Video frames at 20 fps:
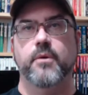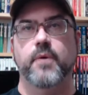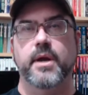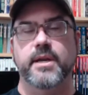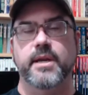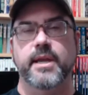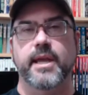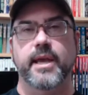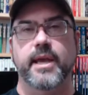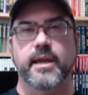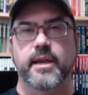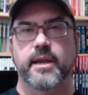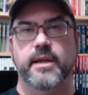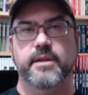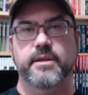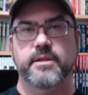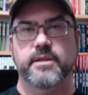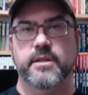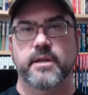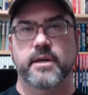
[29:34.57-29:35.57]
you know, wanting to
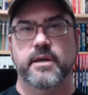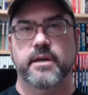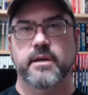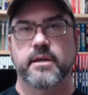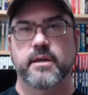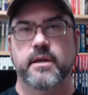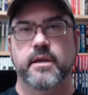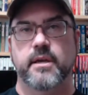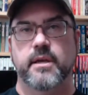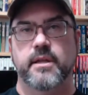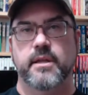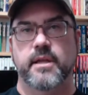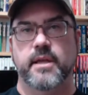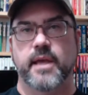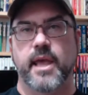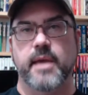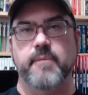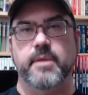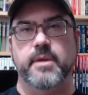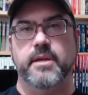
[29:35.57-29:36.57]
get into the
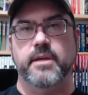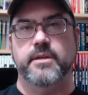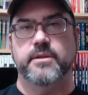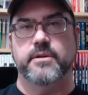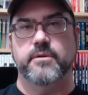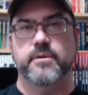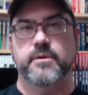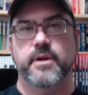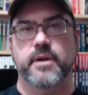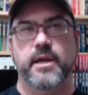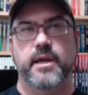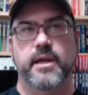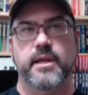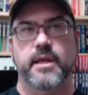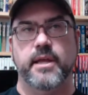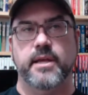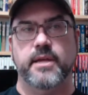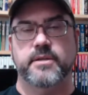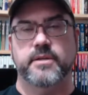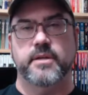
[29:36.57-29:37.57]
game industry.